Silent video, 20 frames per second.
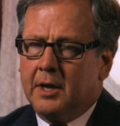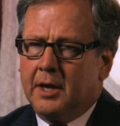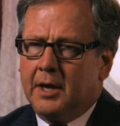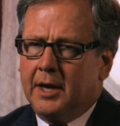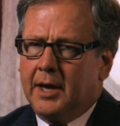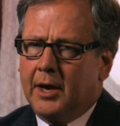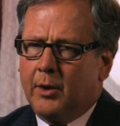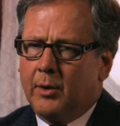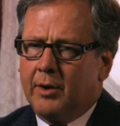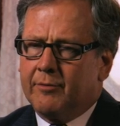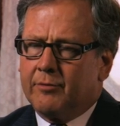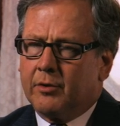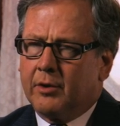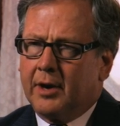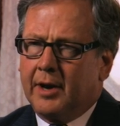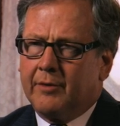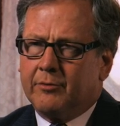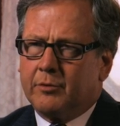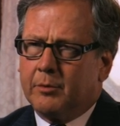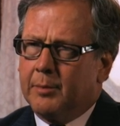However,
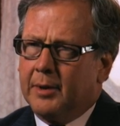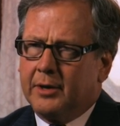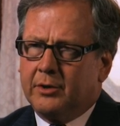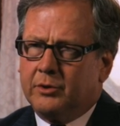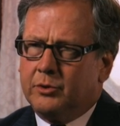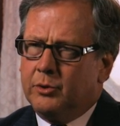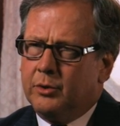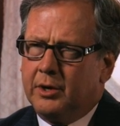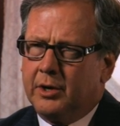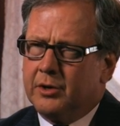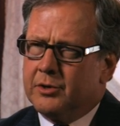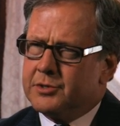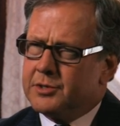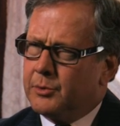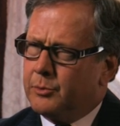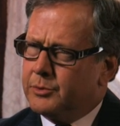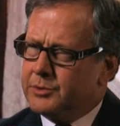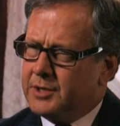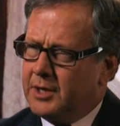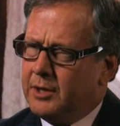after about two years,
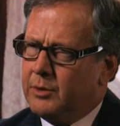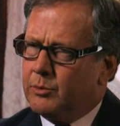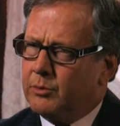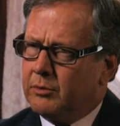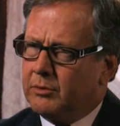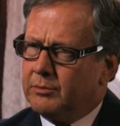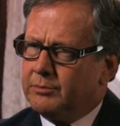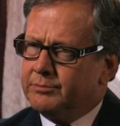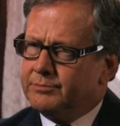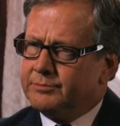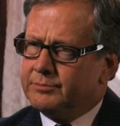it was equal.